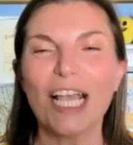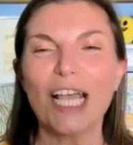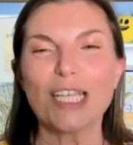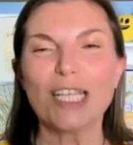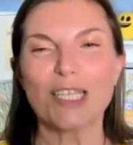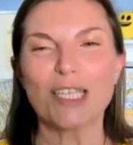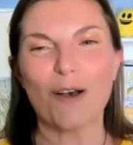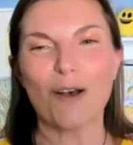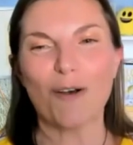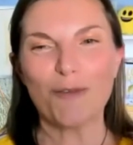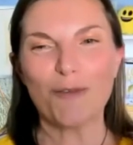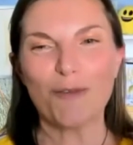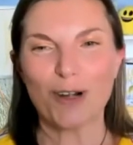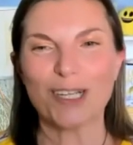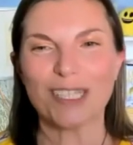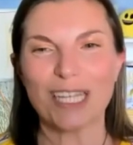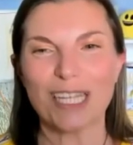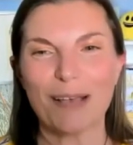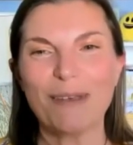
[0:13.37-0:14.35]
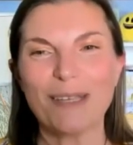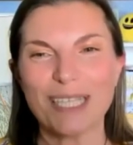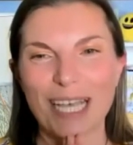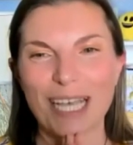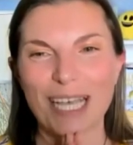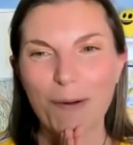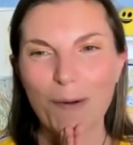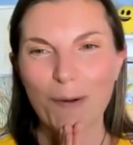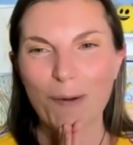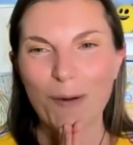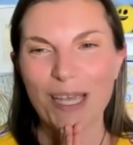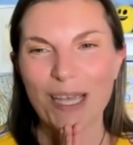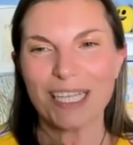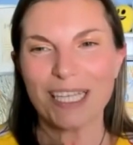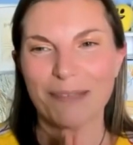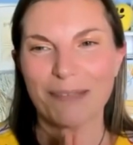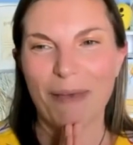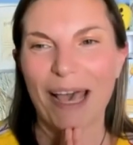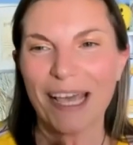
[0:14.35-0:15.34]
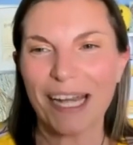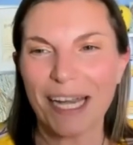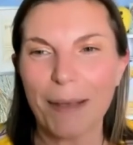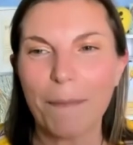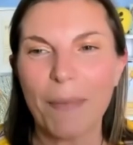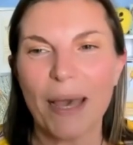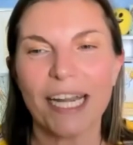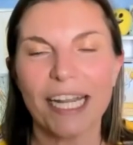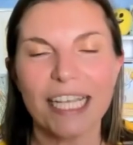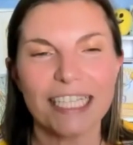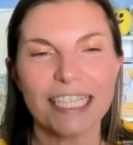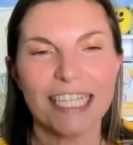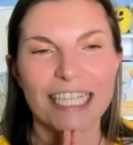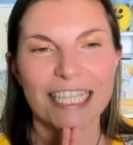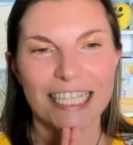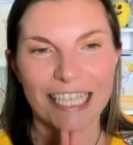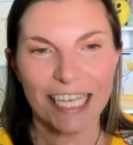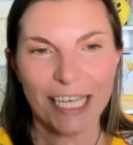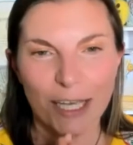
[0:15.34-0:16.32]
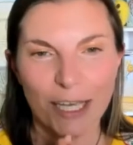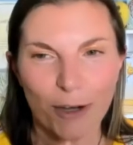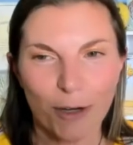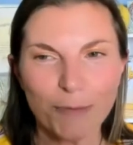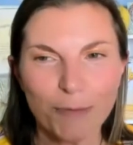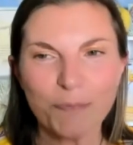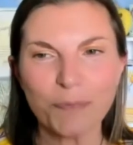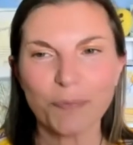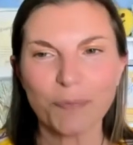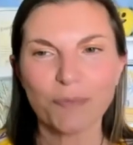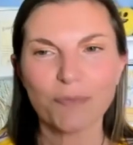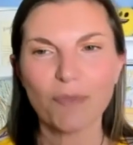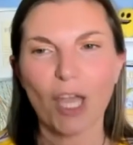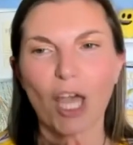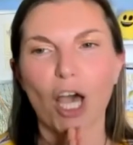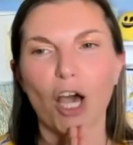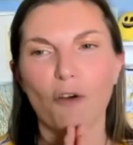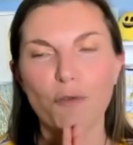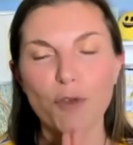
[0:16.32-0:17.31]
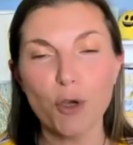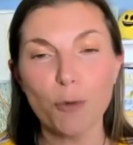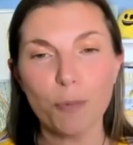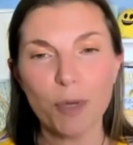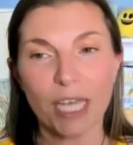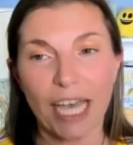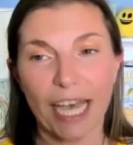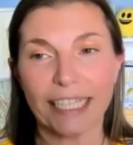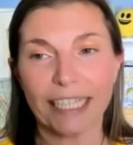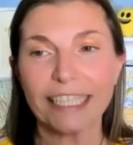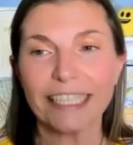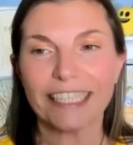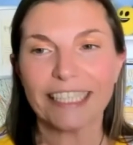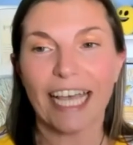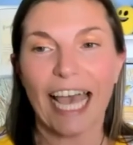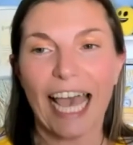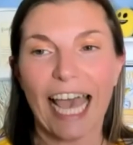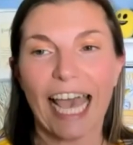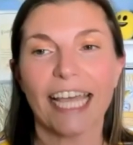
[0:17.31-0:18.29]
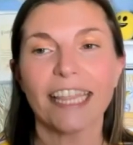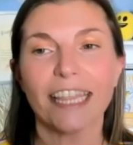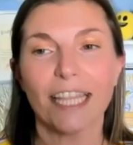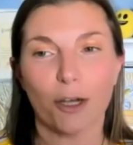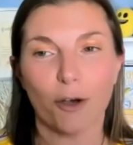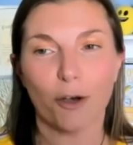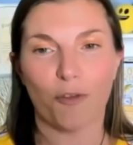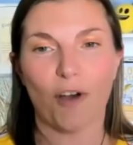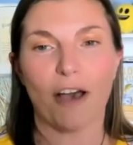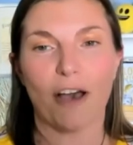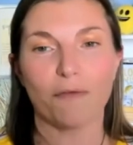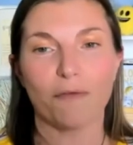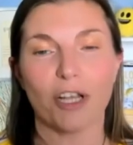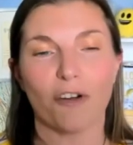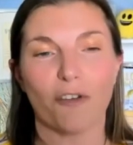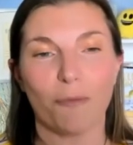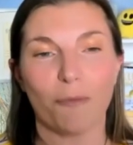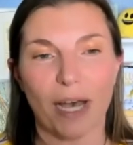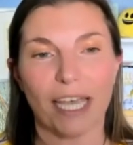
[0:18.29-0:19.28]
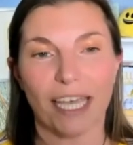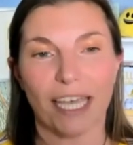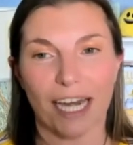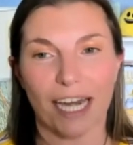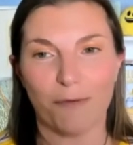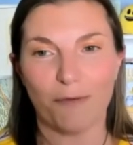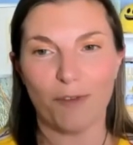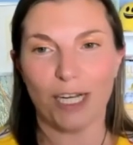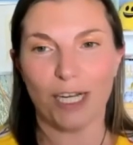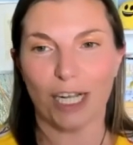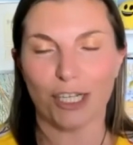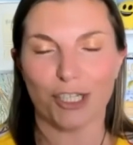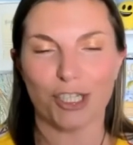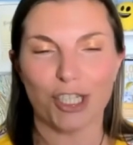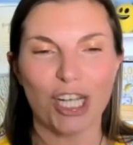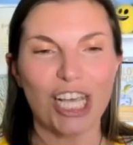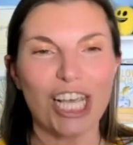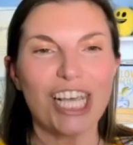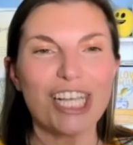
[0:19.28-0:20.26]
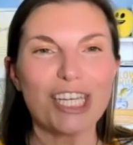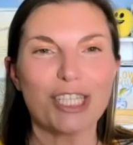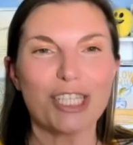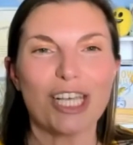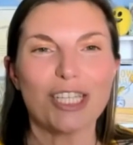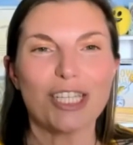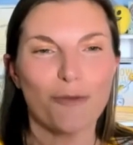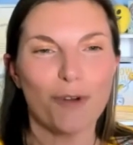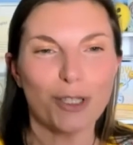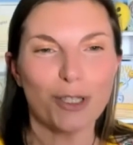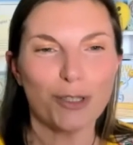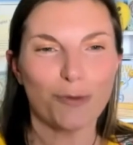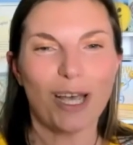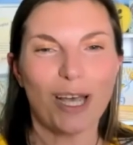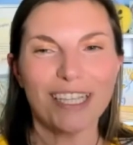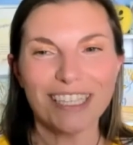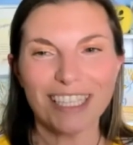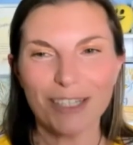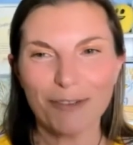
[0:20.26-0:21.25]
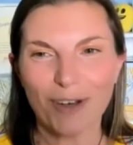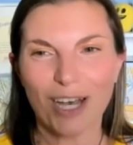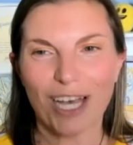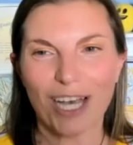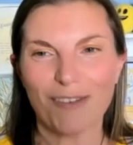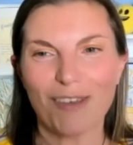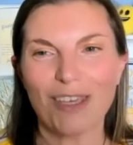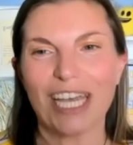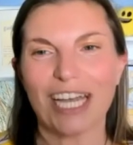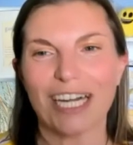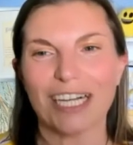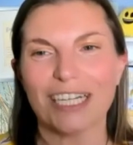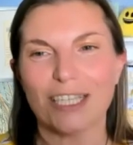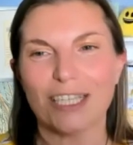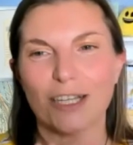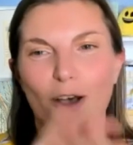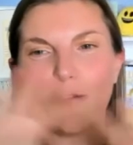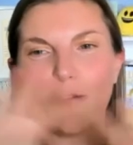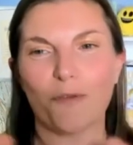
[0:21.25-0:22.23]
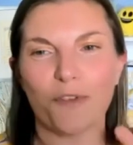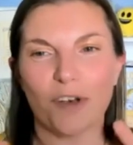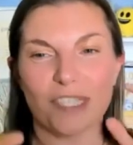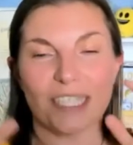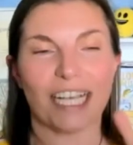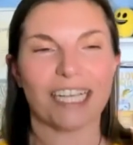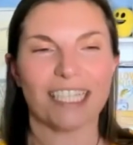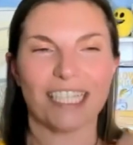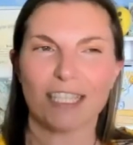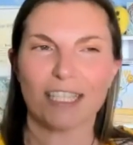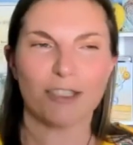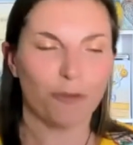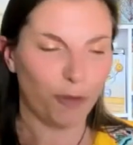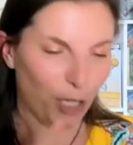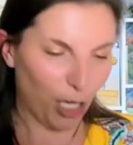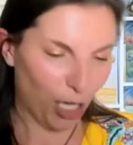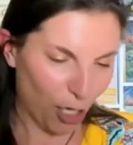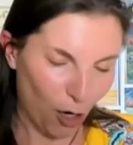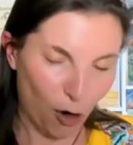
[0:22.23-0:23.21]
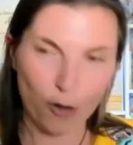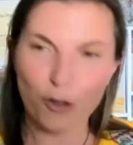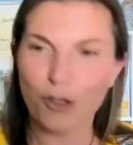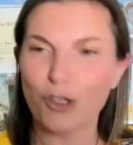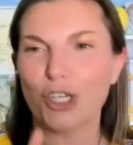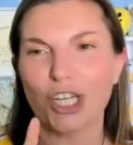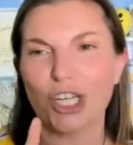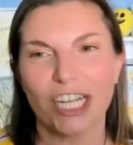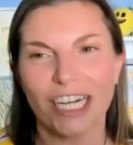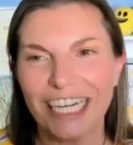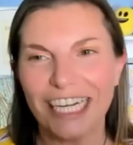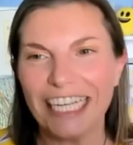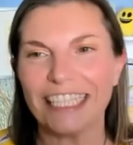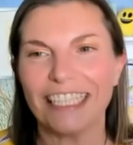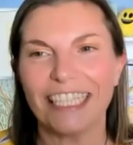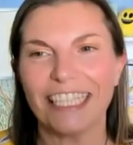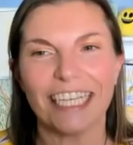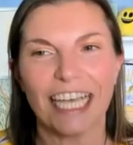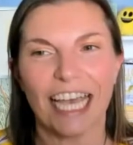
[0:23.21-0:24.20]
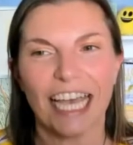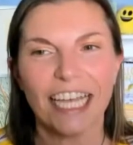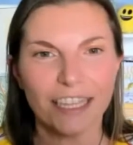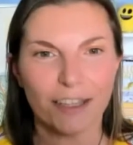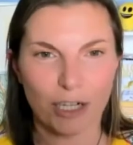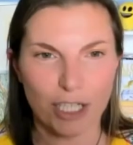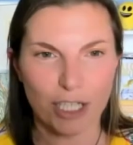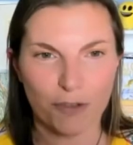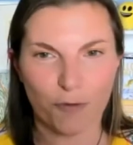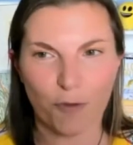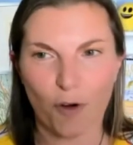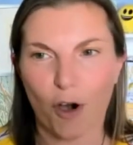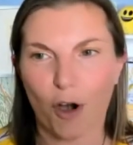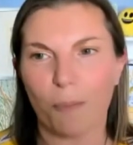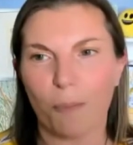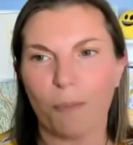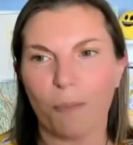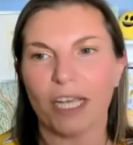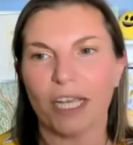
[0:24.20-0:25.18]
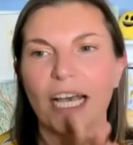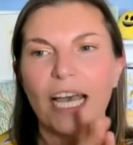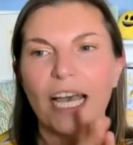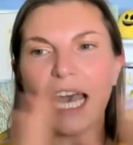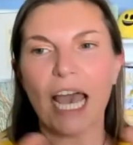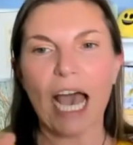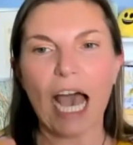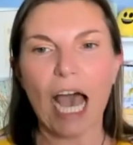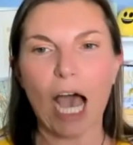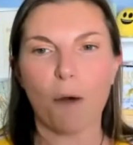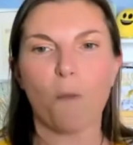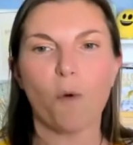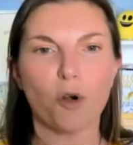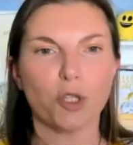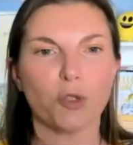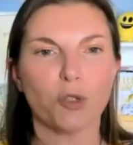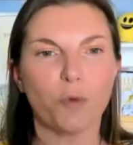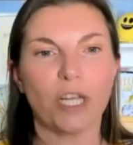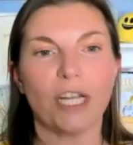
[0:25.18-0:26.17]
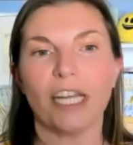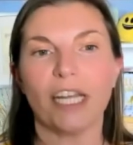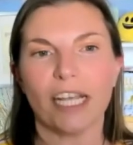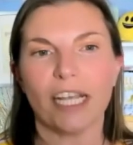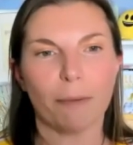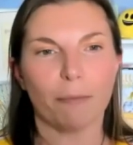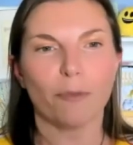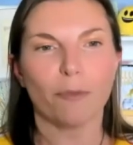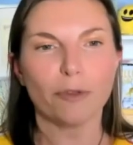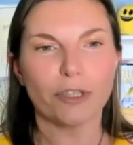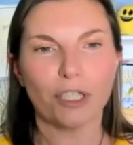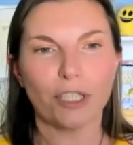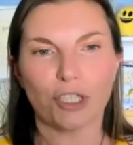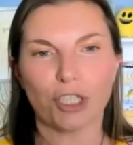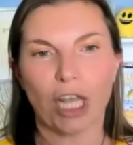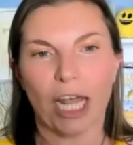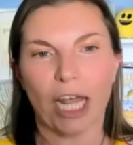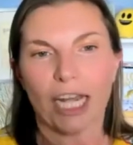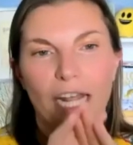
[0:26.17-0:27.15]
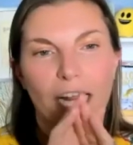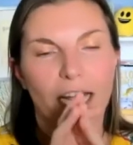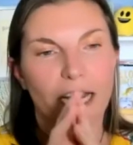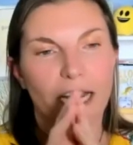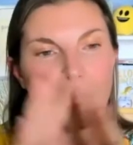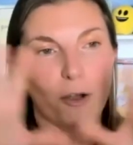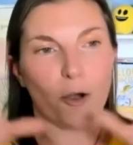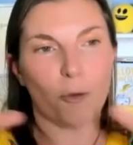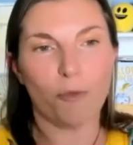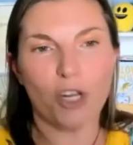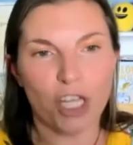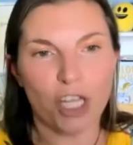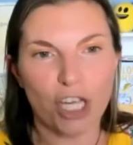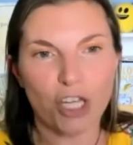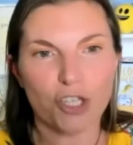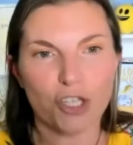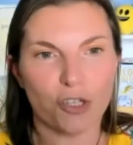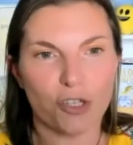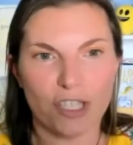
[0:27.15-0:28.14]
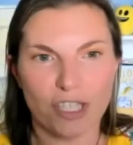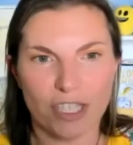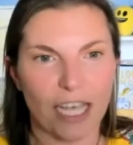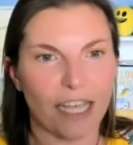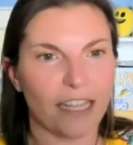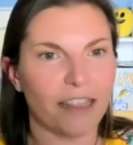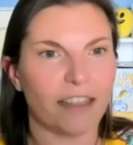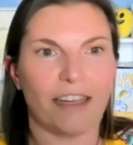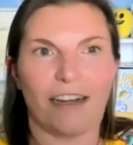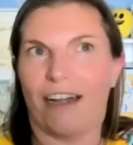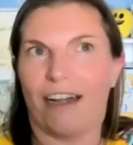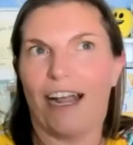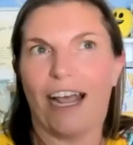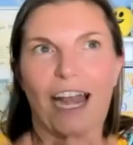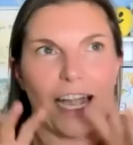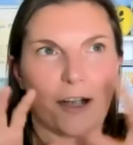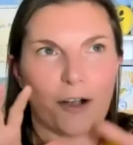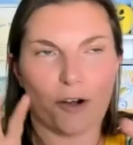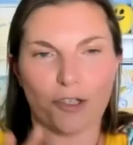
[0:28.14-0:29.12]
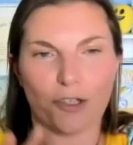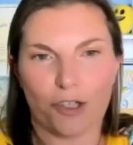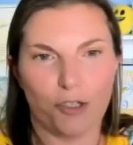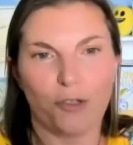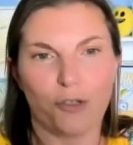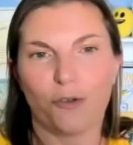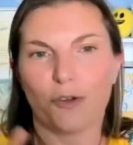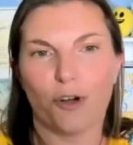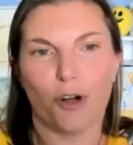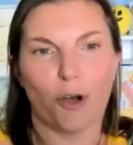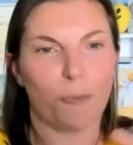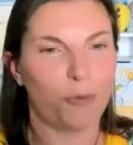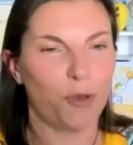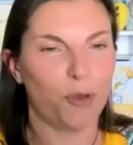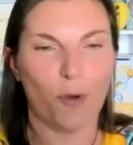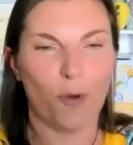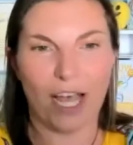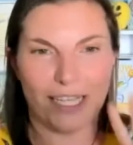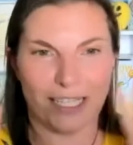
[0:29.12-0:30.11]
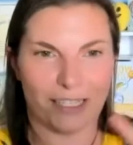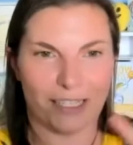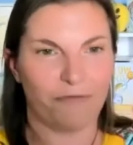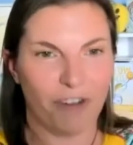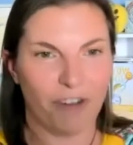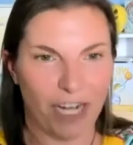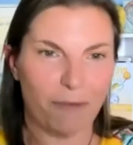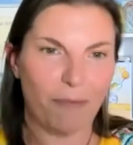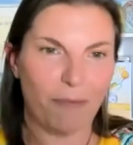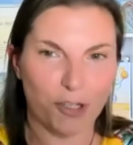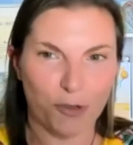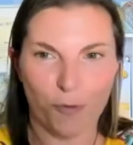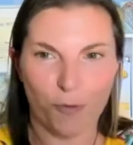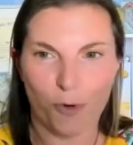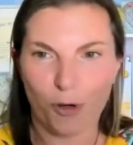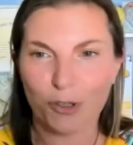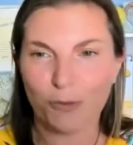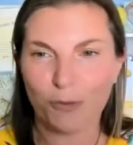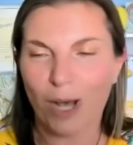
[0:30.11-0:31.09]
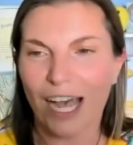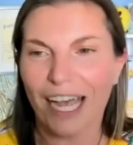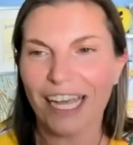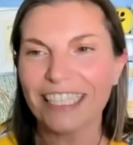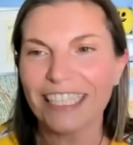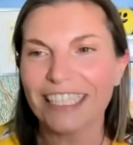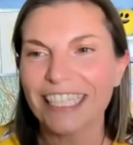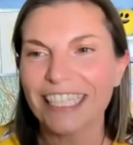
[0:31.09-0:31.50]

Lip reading: So first, let me say who is Mary. Mary is the CEO of UPIC Health and the co-founder of MyCare Village. She has over 25 years of successfully launching, leading, and transforming award-winning and multi-channel communication center across Europe, US, very much worldwide.